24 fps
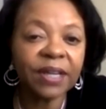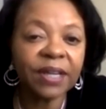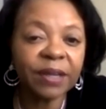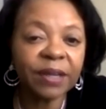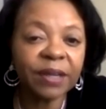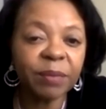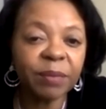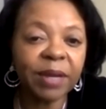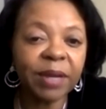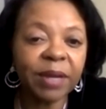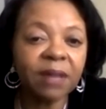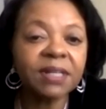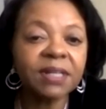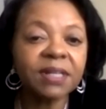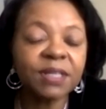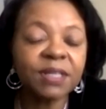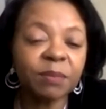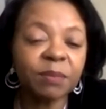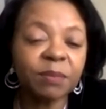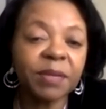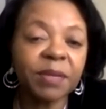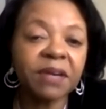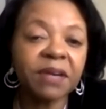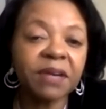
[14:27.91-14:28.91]
talking
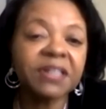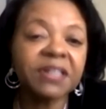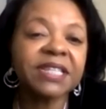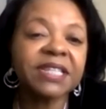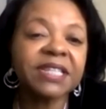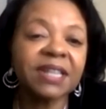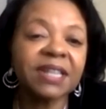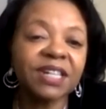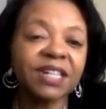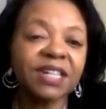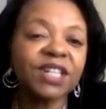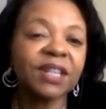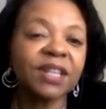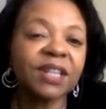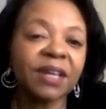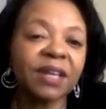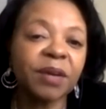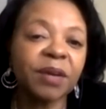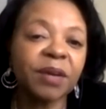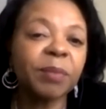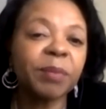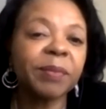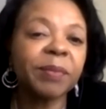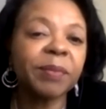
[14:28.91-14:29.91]
about is embarrassing
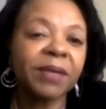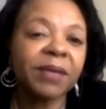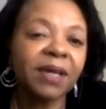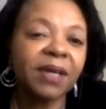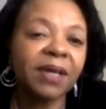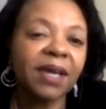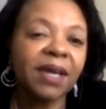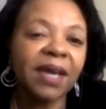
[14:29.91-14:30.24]
to them.